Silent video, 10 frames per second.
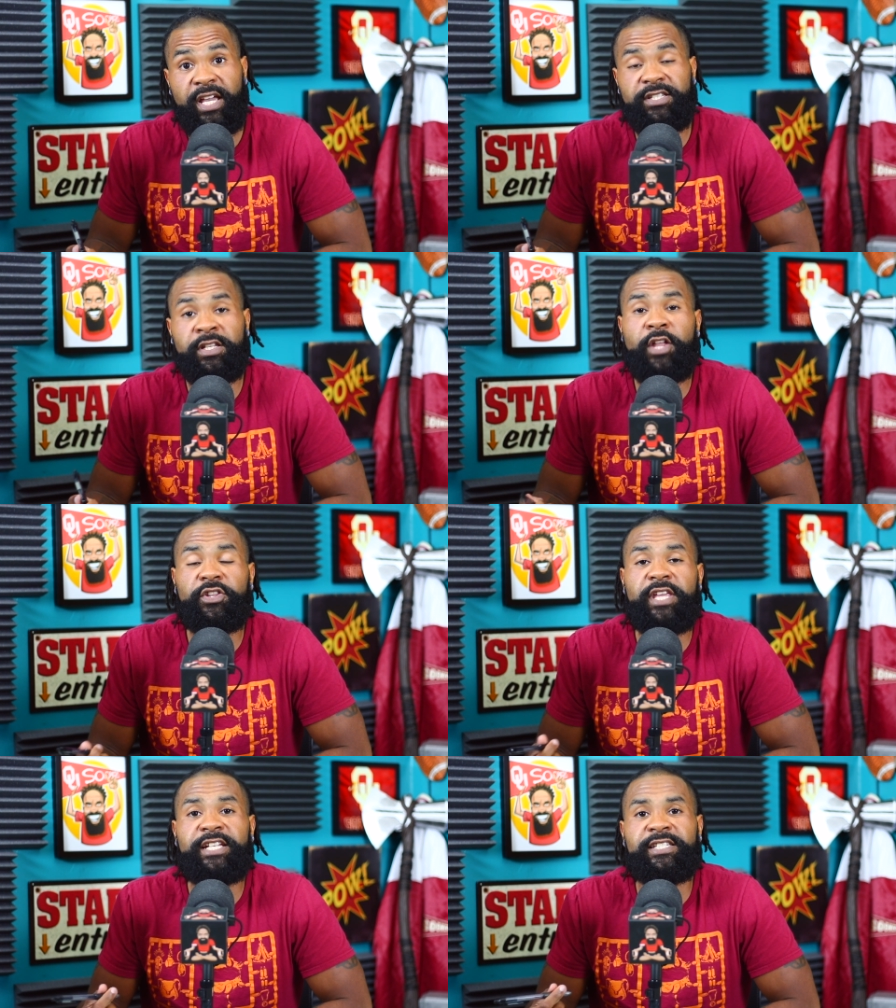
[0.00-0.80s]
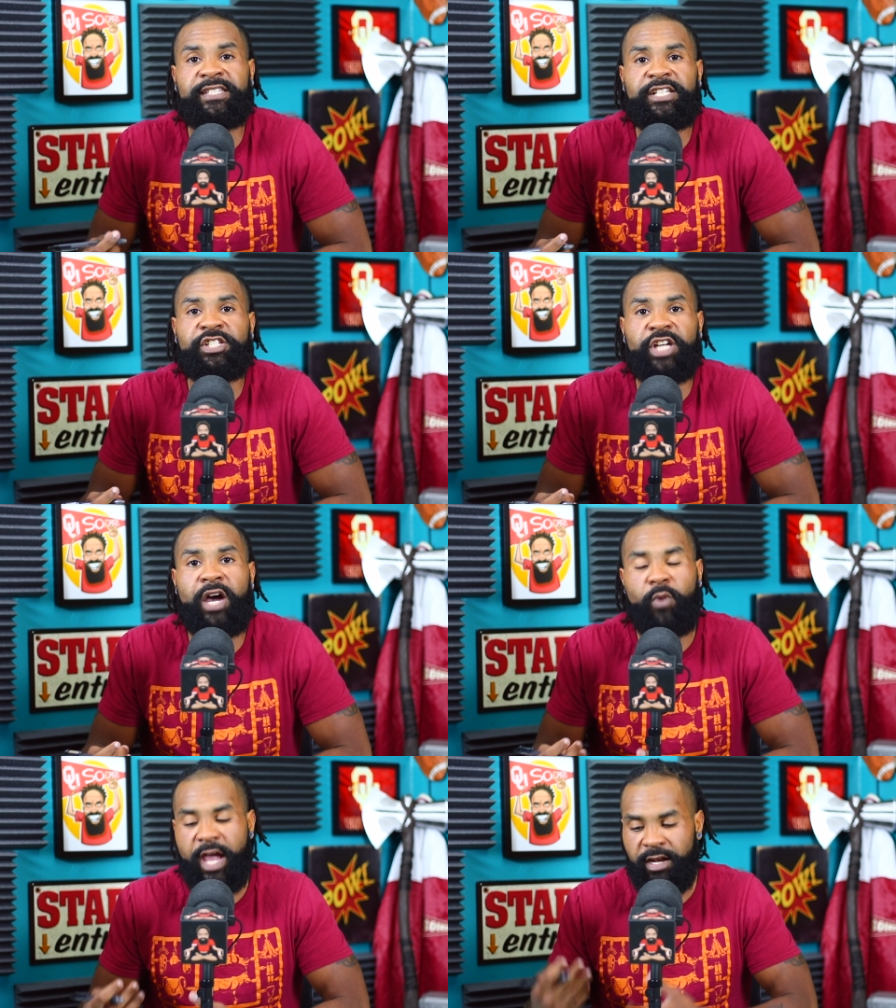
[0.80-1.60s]
It's another thing to see
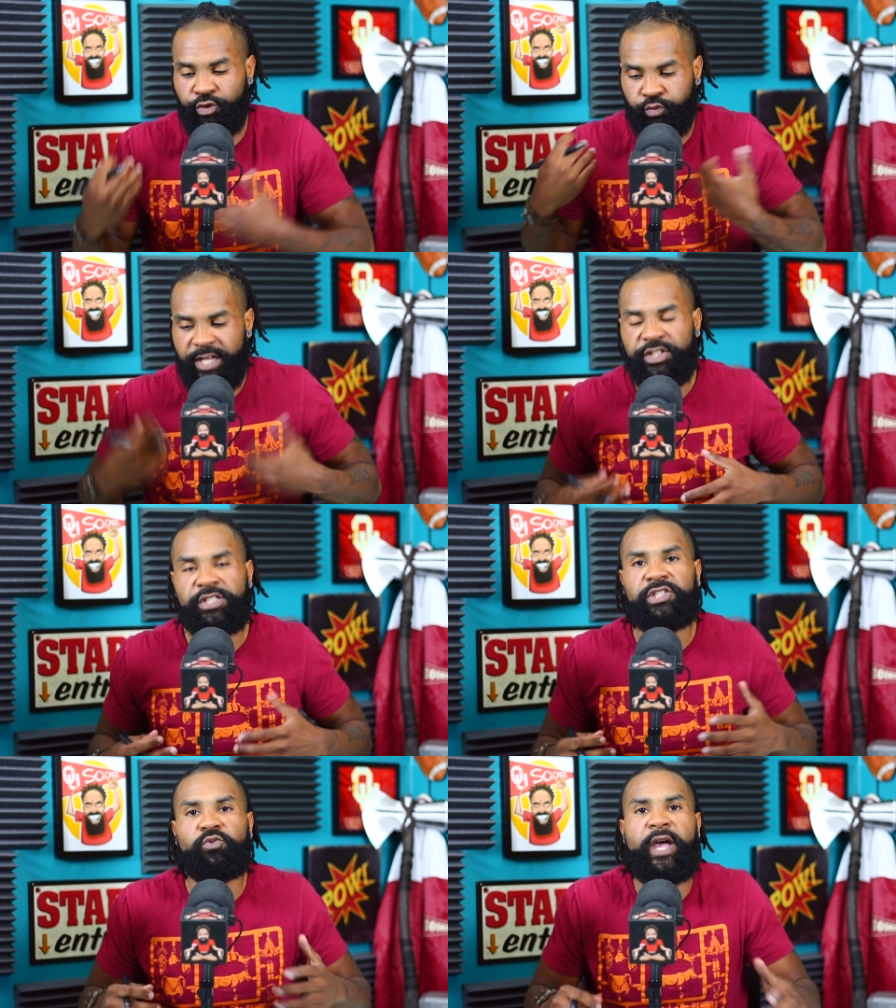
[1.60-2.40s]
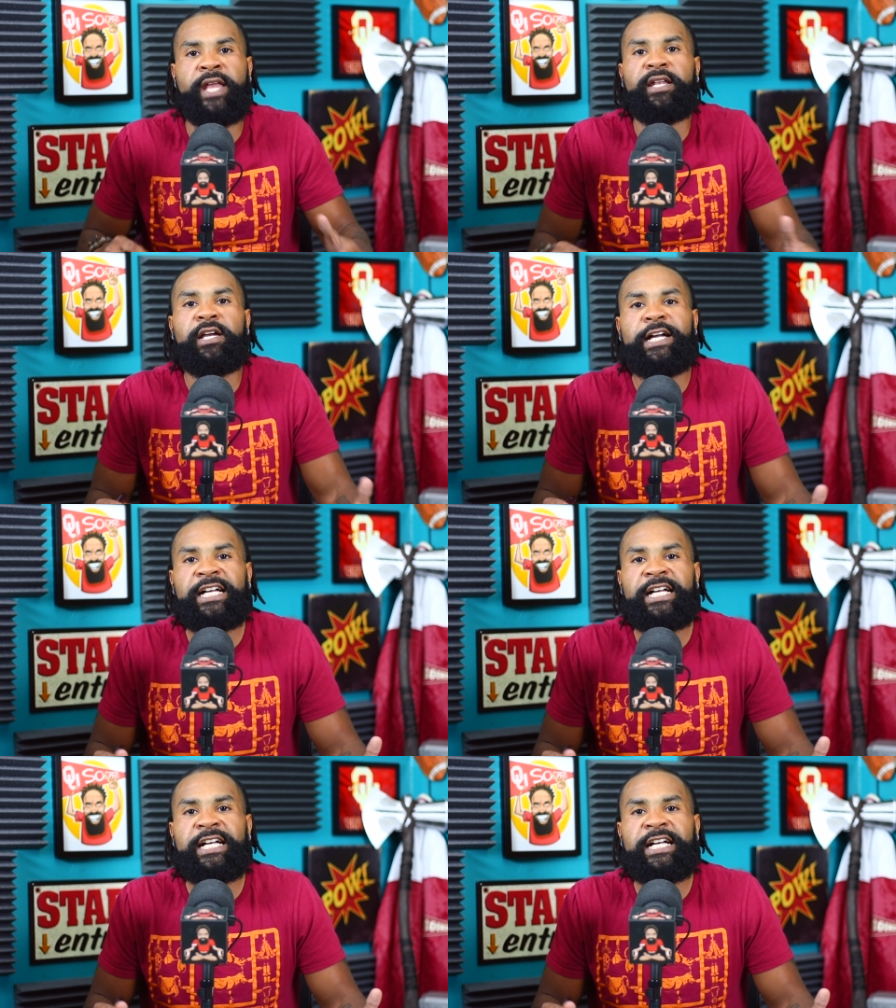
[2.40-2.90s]
Deshaun White drenched in sweat,